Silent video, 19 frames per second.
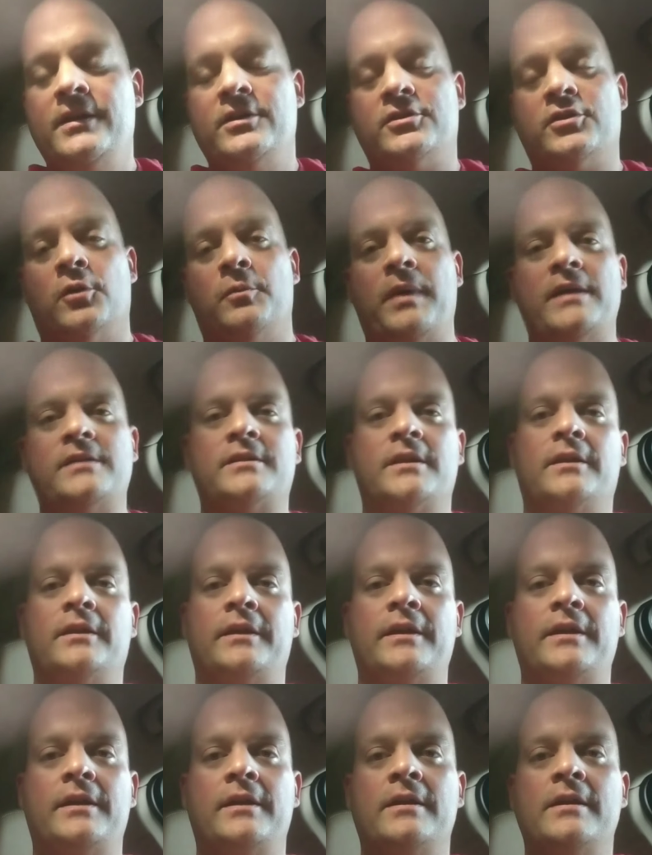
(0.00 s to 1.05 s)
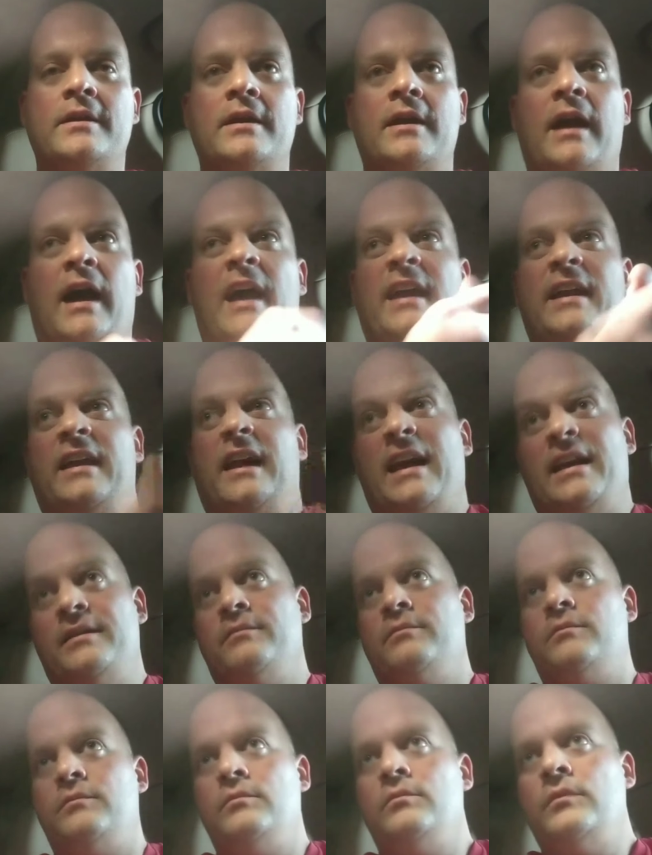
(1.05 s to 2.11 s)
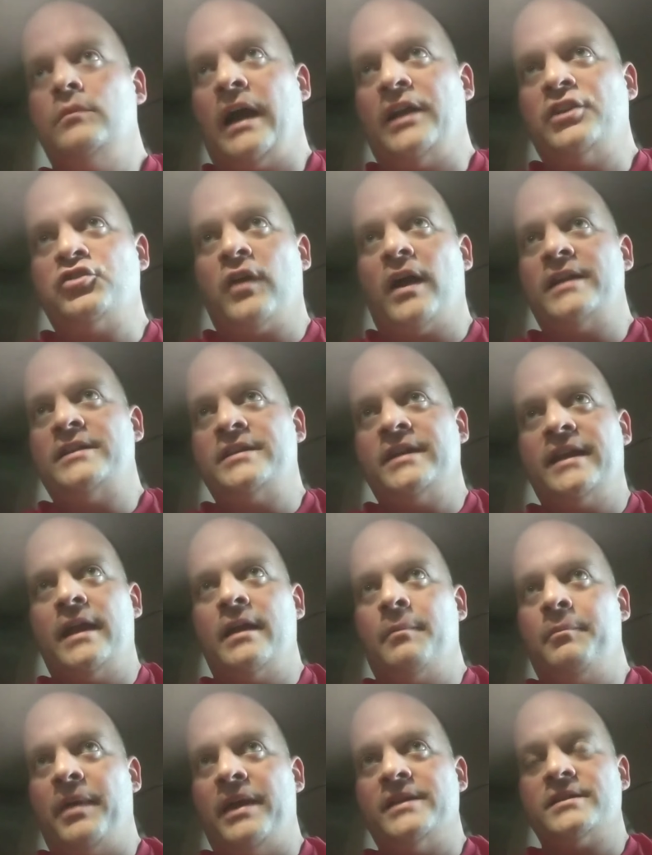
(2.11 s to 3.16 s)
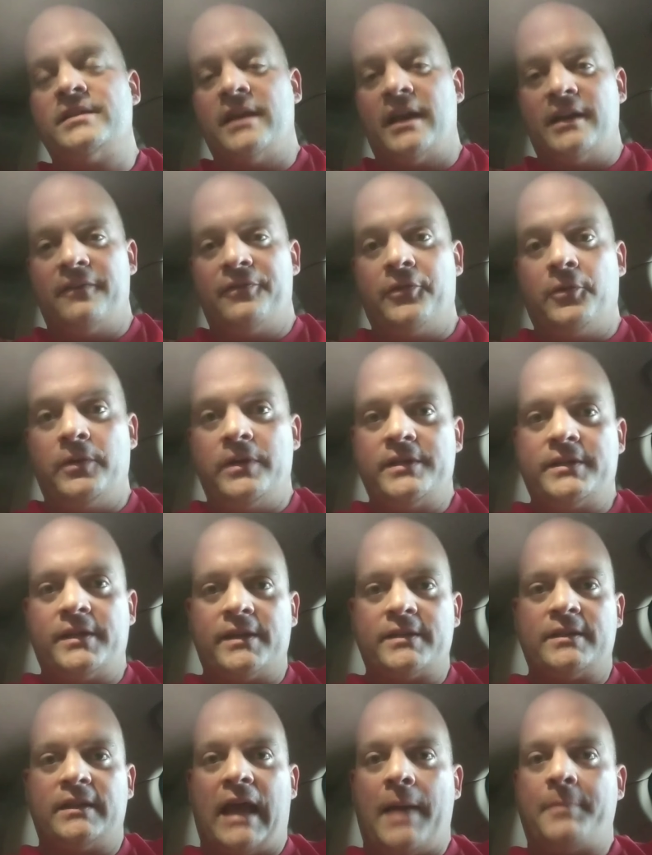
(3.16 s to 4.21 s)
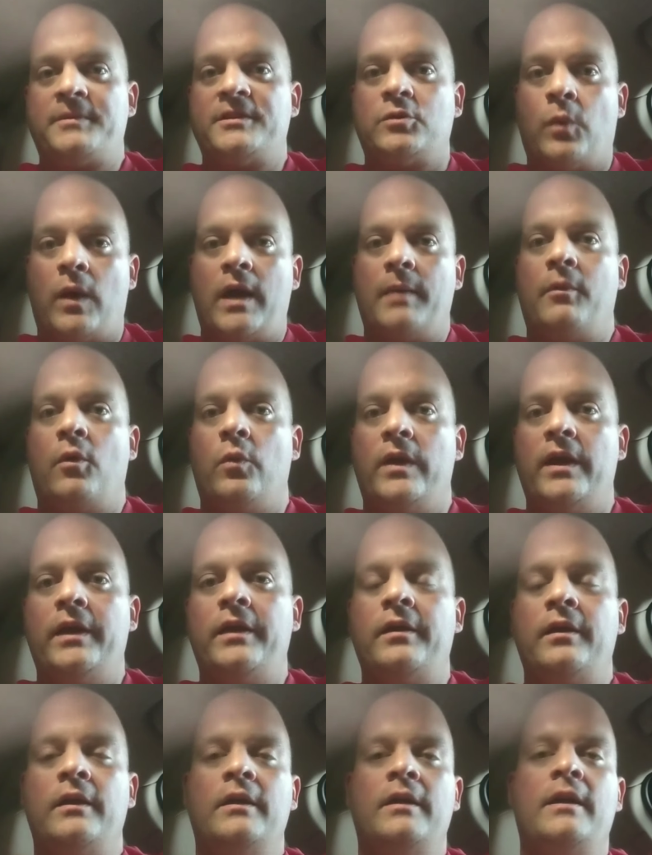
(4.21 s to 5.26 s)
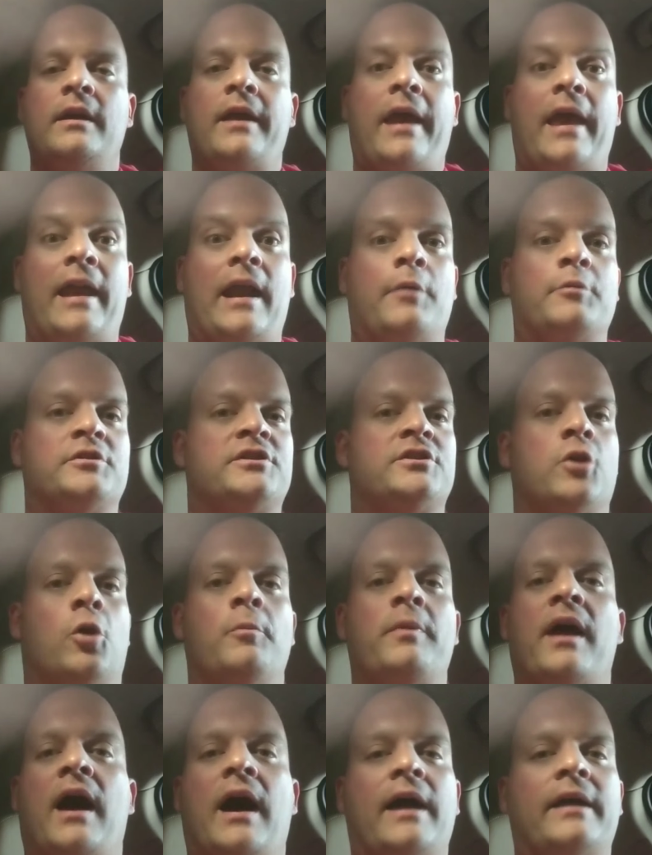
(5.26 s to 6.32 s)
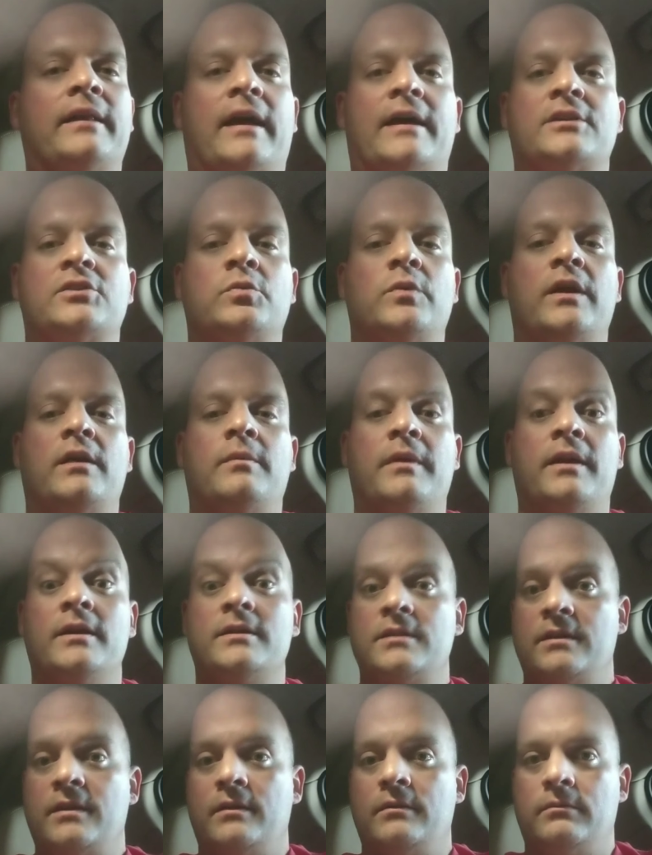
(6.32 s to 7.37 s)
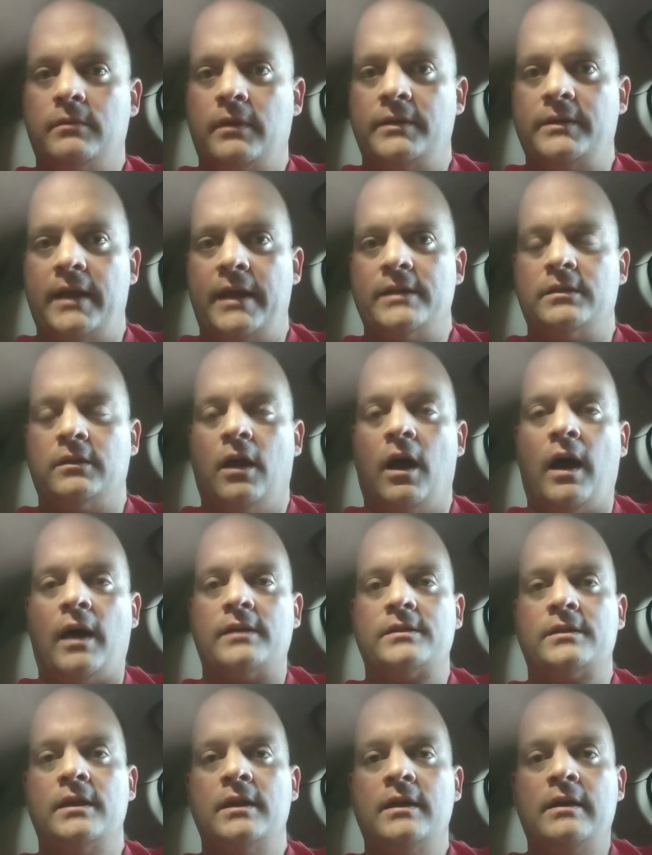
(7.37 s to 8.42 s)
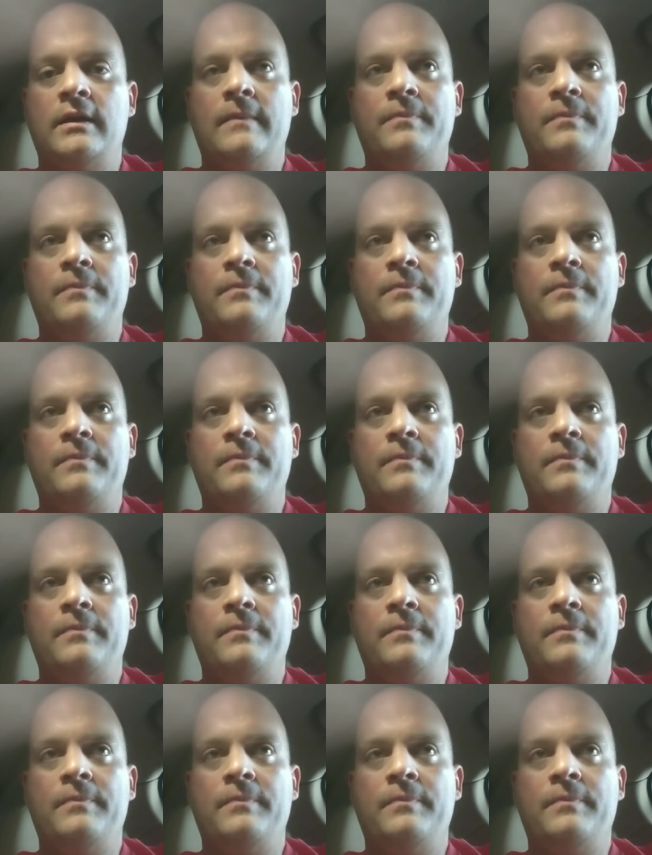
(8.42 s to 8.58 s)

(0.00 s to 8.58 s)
So basically, I tried to get a baseline of 36 lap swam a week, and I was so behind last week because of the days lost.